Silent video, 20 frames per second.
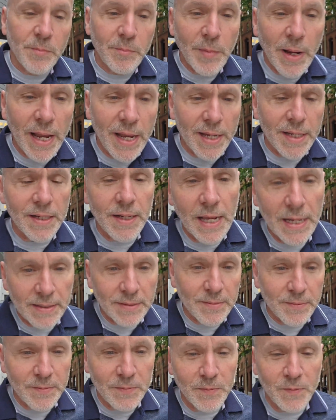Man, that
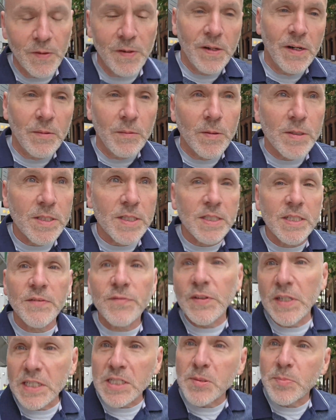was a
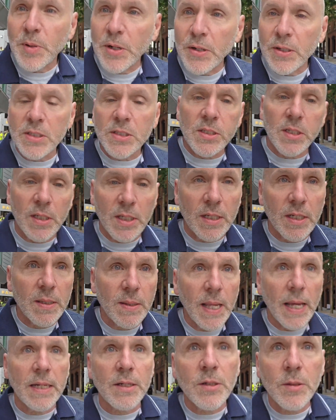different experience looking at
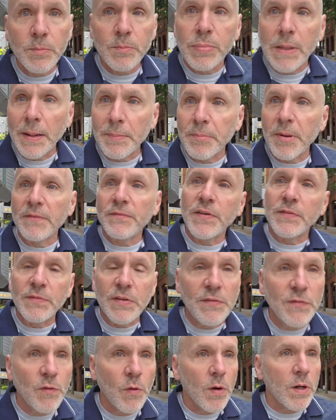that new Black Bay
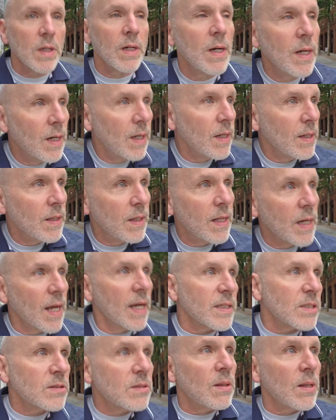54 than
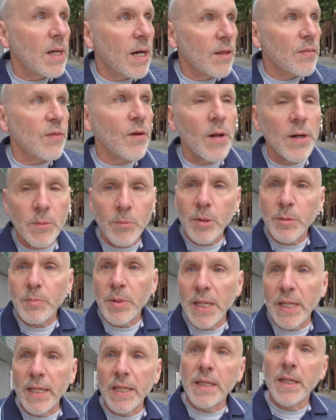I thought it would
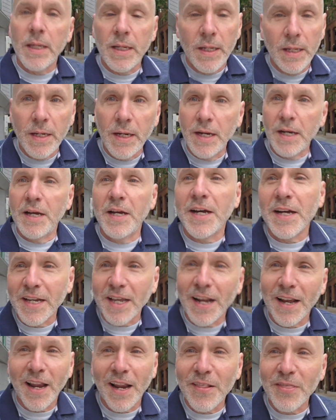be. I got
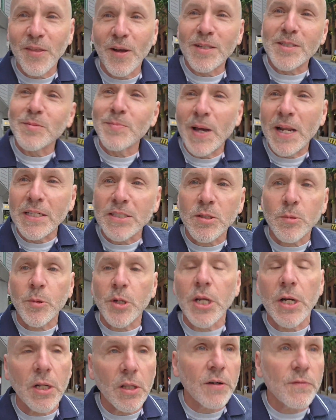a lot of thoughts about it, so we're
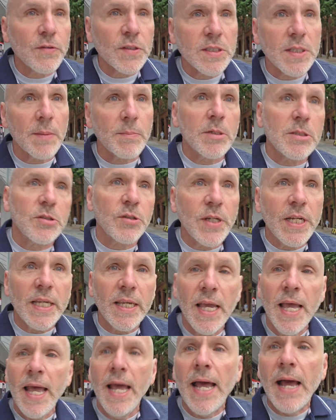going to look for something to drink,
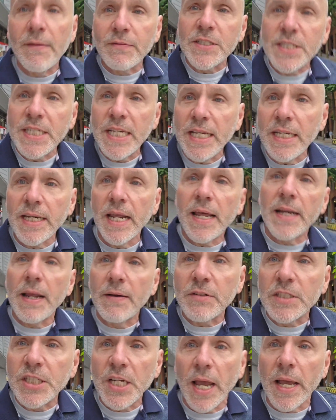have a seat, and have
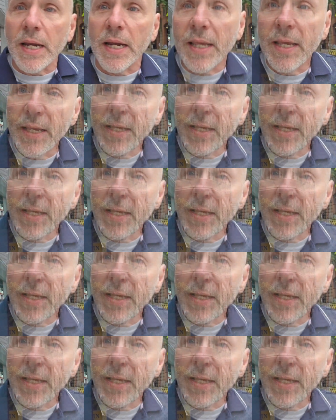a chat.